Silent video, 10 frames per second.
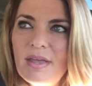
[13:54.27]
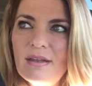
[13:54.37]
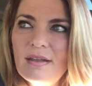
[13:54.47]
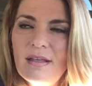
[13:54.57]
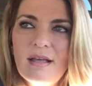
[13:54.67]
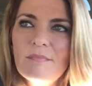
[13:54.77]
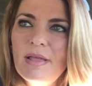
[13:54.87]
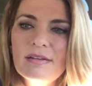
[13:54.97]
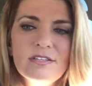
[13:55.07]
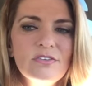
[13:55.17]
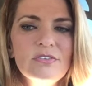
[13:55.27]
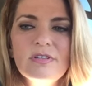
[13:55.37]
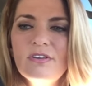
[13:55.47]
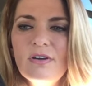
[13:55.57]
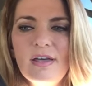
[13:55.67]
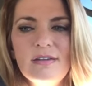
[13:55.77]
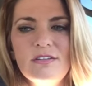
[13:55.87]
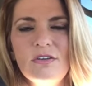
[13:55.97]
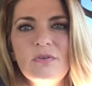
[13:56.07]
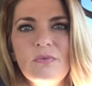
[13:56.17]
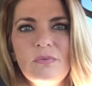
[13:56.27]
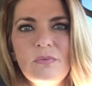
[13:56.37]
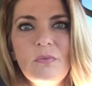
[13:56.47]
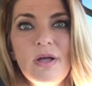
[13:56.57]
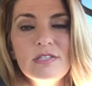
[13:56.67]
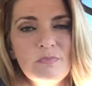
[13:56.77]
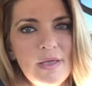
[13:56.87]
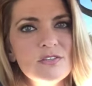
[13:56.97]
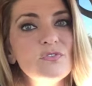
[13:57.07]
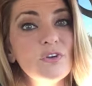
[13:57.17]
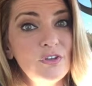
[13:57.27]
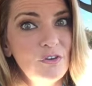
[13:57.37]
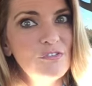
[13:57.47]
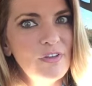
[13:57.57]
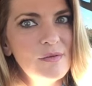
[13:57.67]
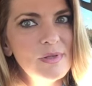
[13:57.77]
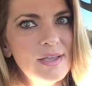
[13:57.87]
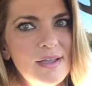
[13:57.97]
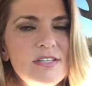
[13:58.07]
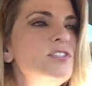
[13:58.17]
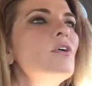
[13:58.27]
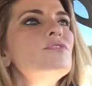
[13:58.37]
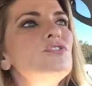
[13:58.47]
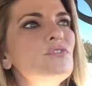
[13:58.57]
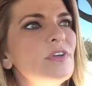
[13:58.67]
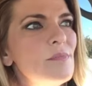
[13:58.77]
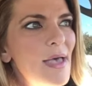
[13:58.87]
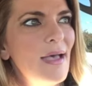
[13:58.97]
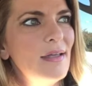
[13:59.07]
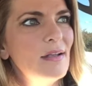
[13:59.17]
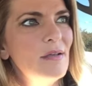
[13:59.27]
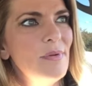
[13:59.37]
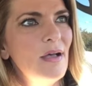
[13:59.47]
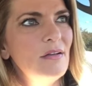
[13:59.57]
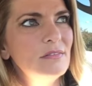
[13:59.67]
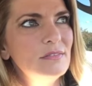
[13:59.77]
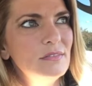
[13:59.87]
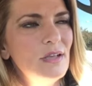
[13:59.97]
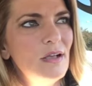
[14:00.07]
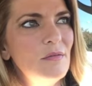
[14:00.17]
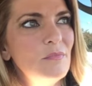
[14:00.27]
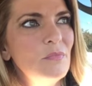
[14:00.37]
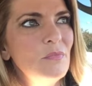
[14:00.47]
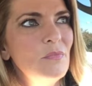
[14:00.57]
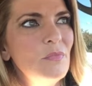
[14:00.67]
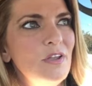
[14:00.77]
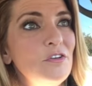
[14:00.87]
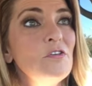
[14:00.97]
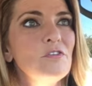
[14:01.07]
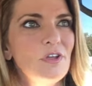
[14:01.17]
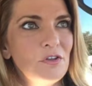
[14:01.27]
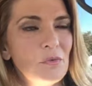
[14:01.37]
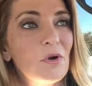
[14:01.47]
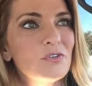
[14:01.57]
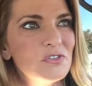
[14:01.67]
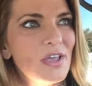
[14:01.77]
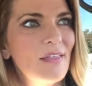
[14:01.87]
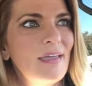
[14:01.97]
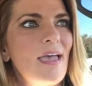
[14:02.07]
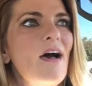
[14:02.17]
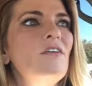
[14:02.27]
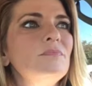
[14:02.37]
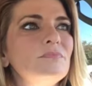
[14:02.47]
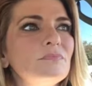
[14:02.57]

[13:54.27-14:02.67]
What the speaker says: And I'm like, dude, you got to do what's best for your family, and don't you feel bad about, in your words, selling out.